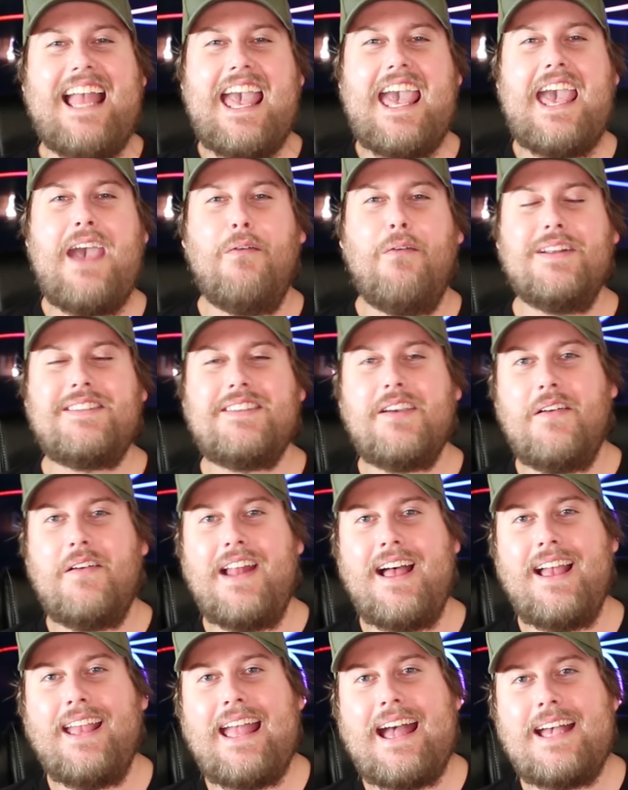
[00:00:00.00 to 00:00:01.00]
Hey, what's
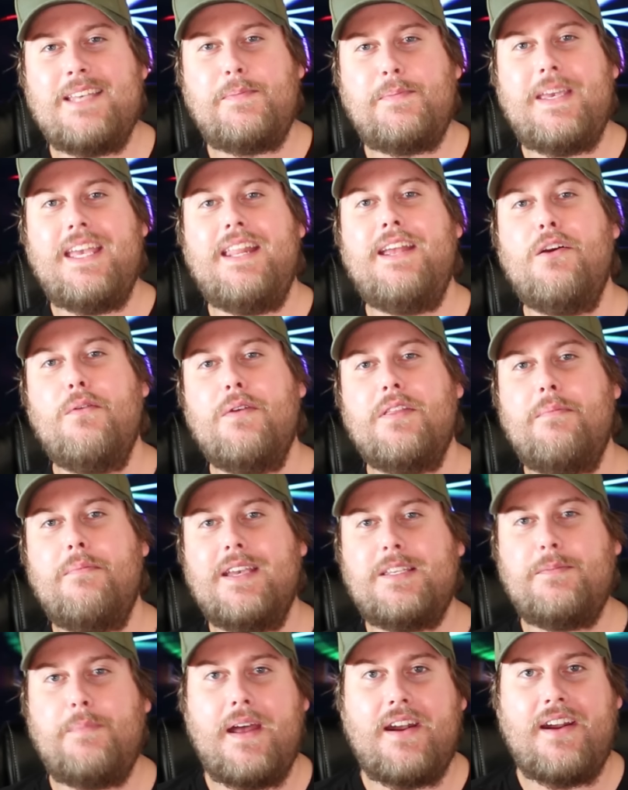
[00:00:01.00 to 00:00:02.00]
going on guys? Pete here with
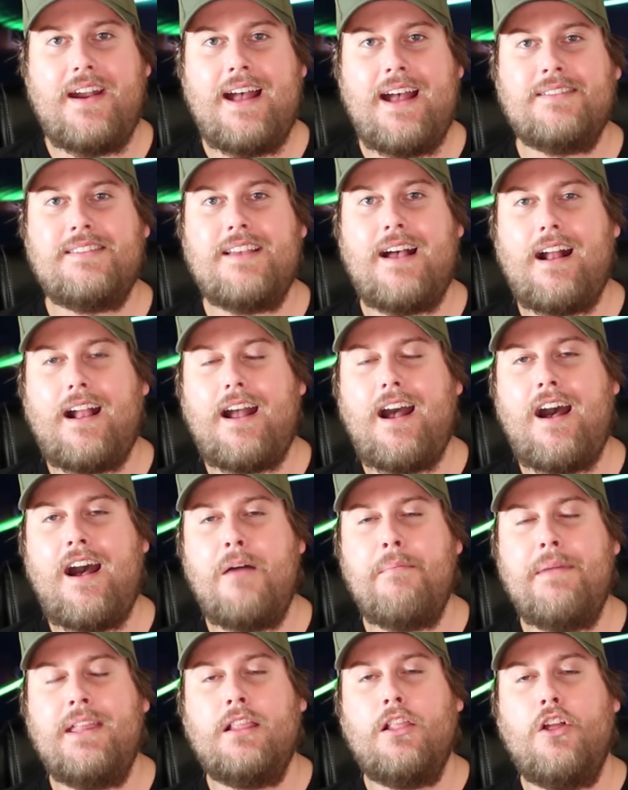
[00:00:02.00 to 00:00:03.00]

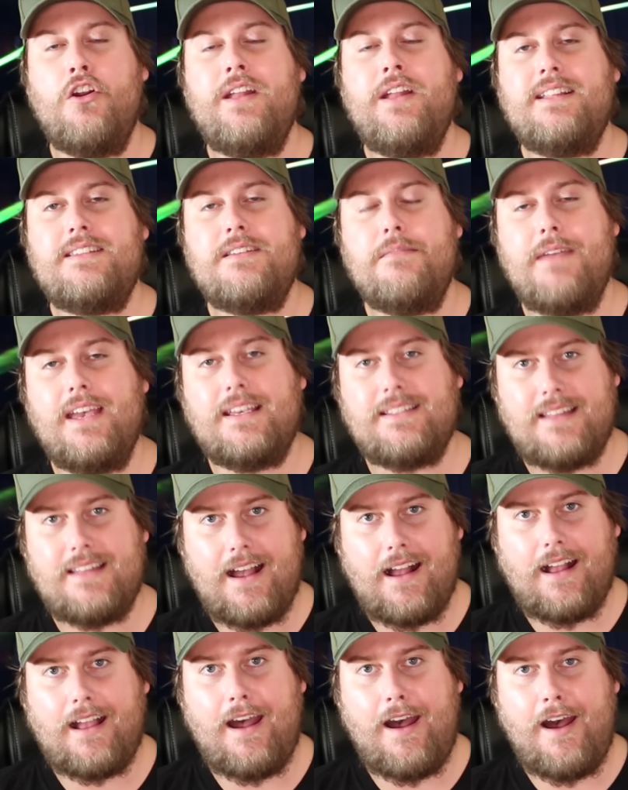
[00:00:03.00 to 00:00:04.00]
MixBetterNow.com and
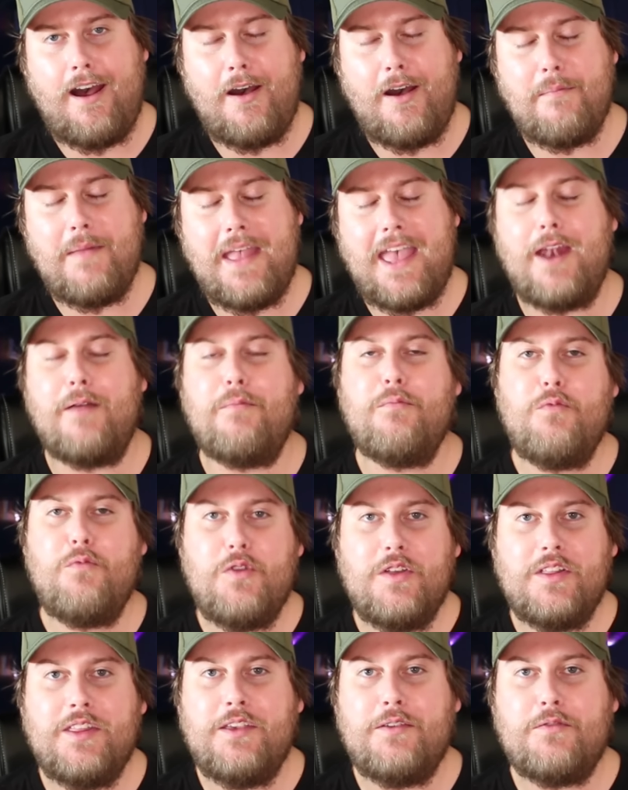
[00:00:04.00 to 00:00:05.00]
LearningToMix.com and I'm
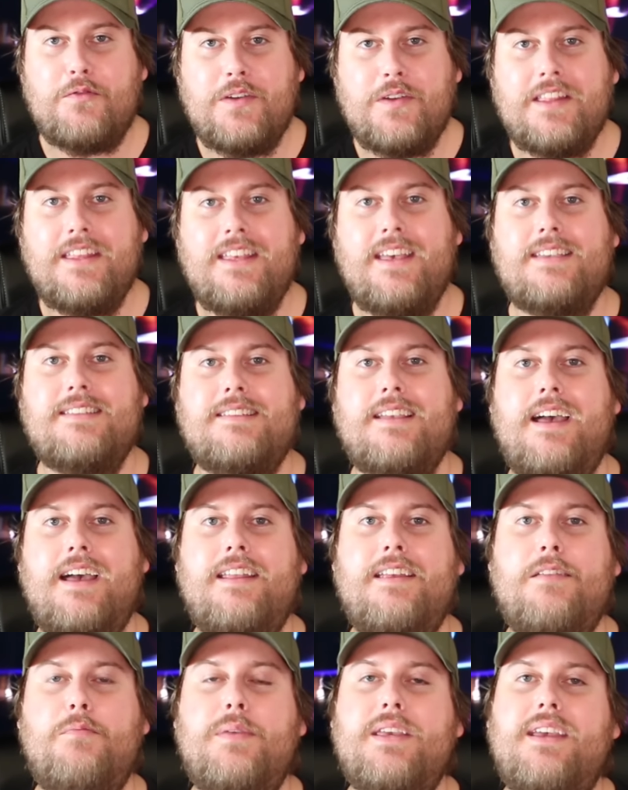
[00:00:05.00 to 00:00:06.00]
really, really
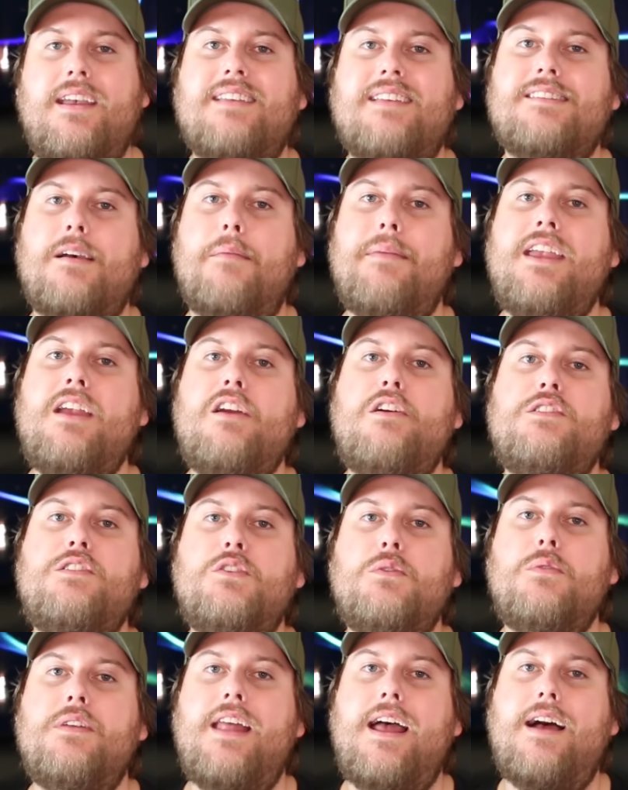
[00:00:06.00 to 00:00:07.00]
excited because I'm here
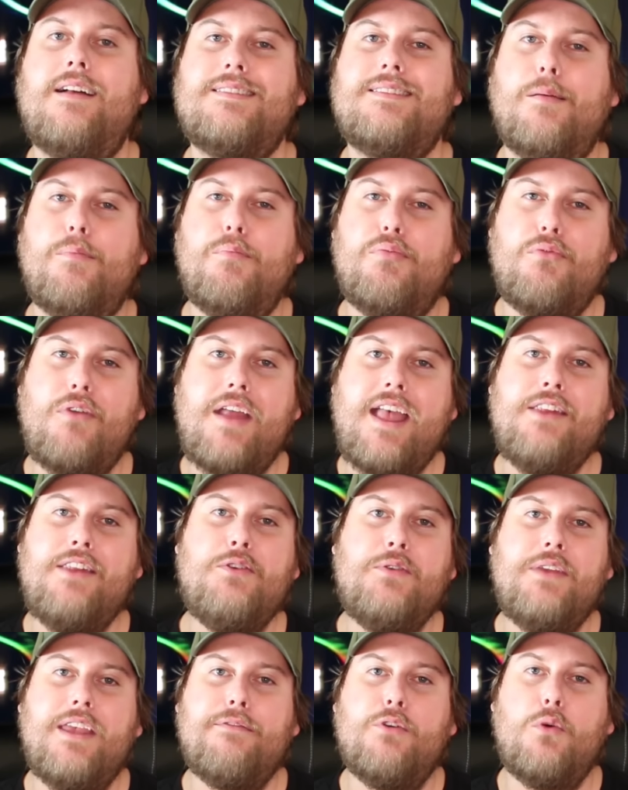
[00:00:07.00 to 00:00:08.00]
to announce a
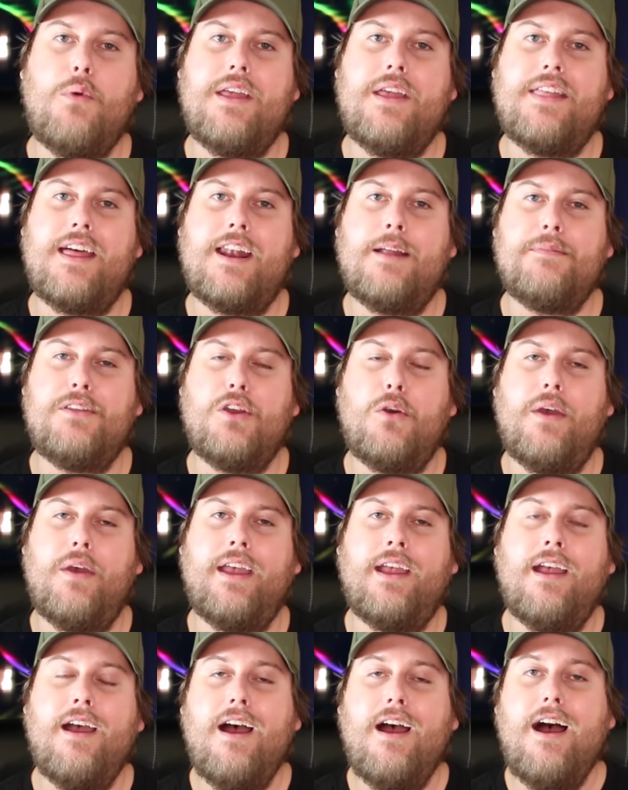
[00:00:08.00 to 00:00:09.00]
brand new giveaway that I'm
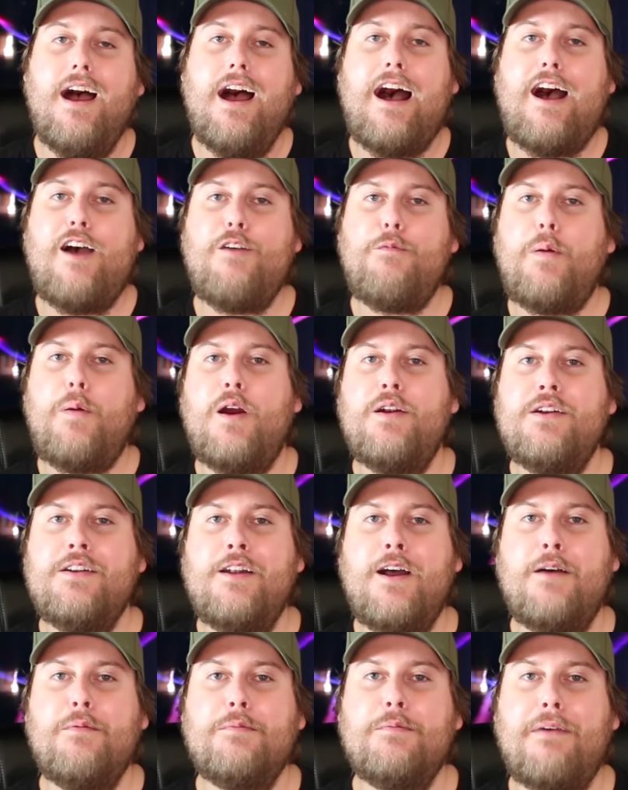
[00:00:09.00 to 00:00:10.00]
doing. I've
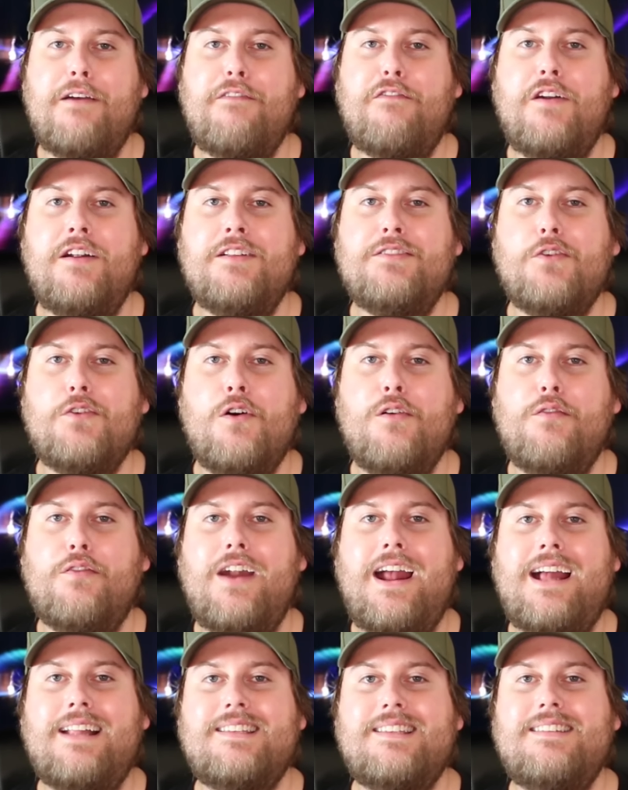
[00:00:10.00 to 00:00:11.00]
partnered up with my friends
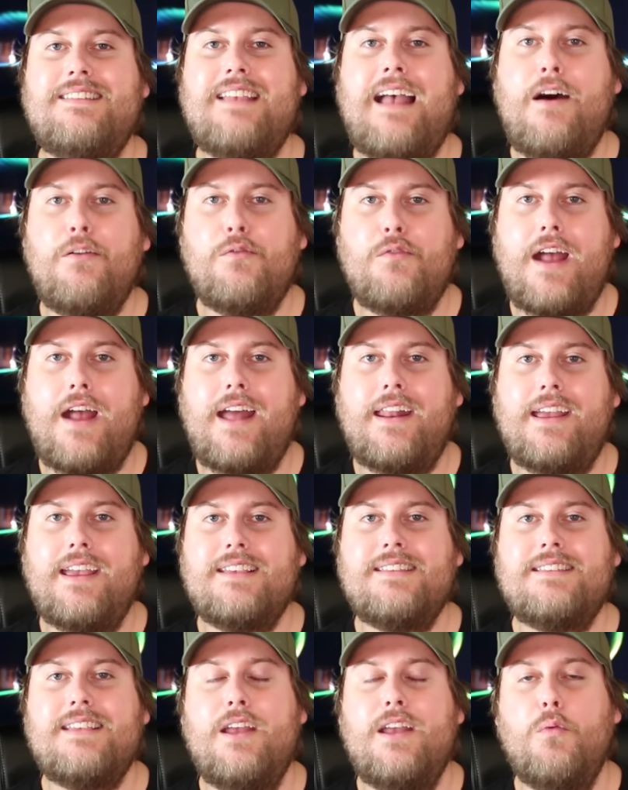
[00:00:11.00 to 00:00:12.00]
over at Sound
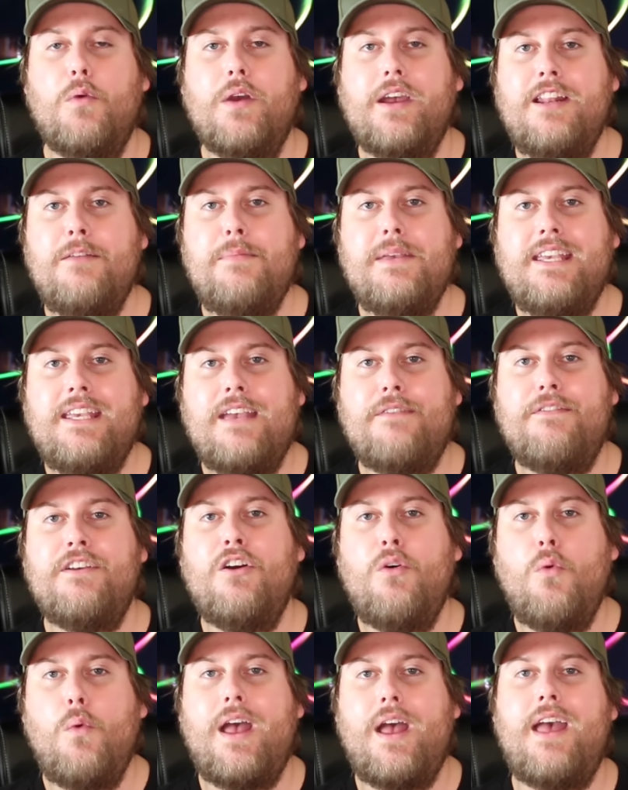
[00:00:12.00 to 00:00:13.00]
Radix, and we're going to be
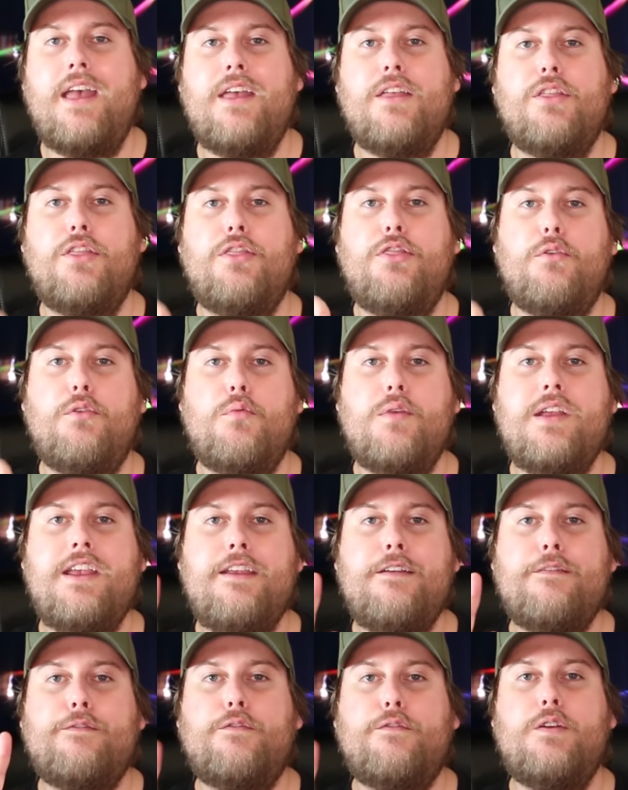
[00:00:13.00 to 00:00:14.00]
giving away
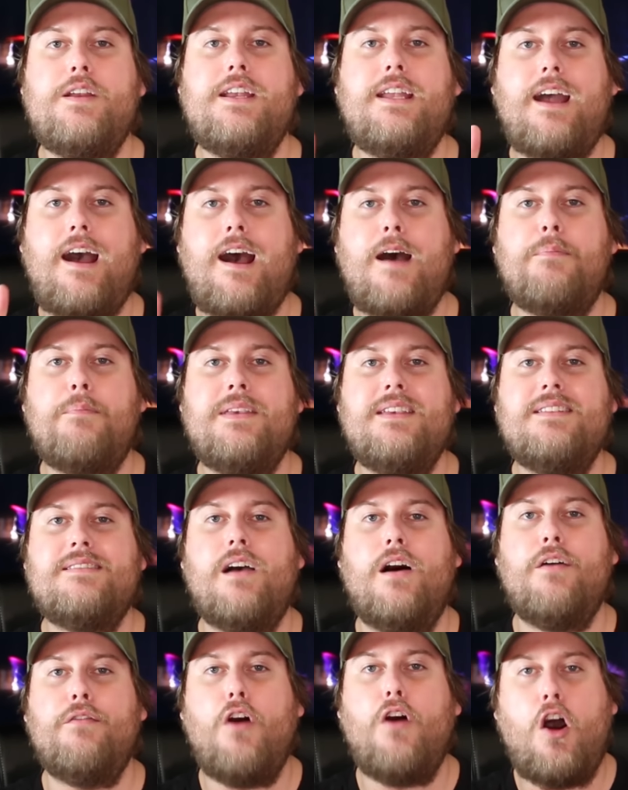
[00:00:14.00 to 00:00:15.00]
three free
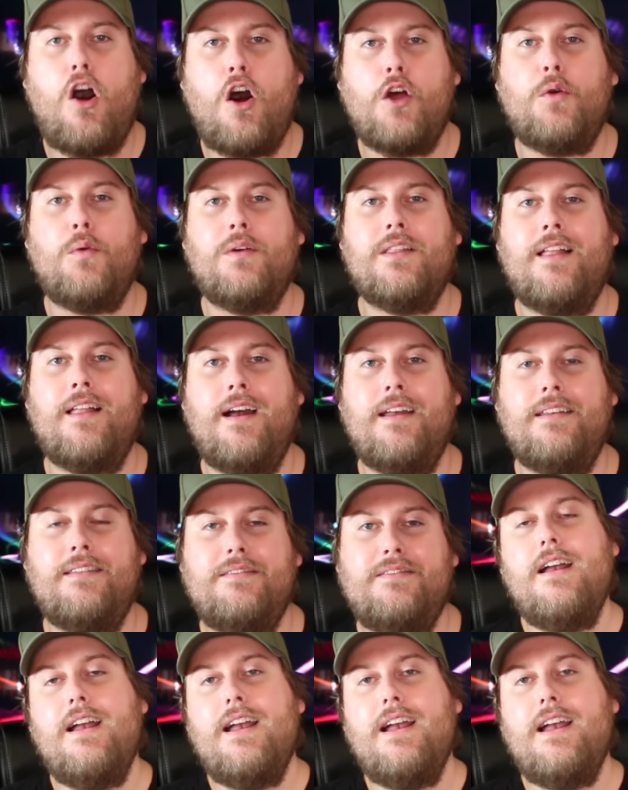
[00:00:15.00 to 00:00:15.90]
copies of AutoAlign.